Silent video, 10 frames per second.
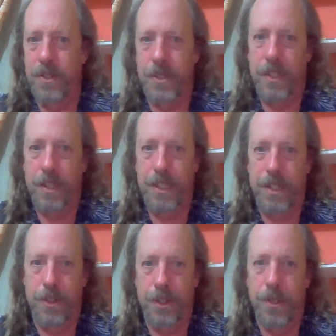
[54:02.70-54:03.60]
city
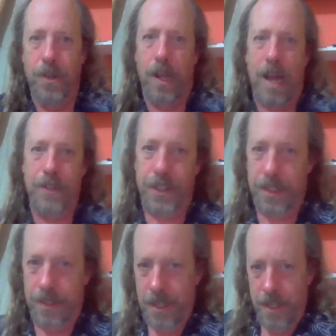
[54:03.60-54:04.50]
or to their
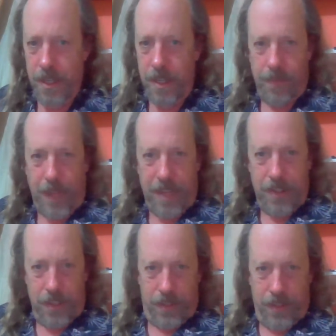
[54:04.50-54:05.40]
lodging if they
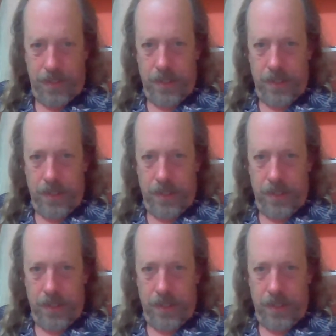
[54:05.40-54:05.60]
just